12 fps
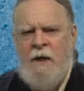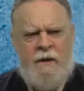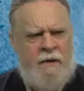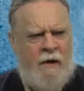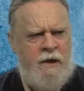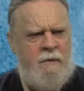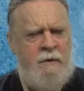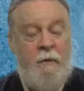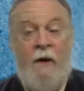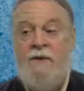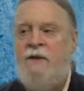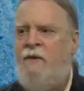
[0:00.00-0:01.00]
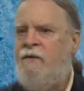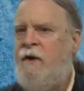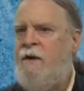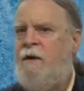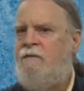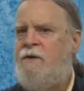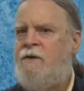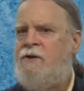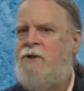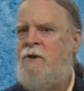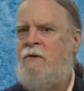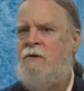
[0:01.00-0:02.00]
The argument was think of the
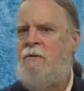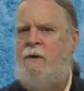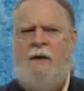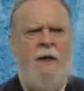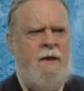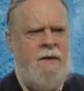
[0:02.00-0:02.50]
children,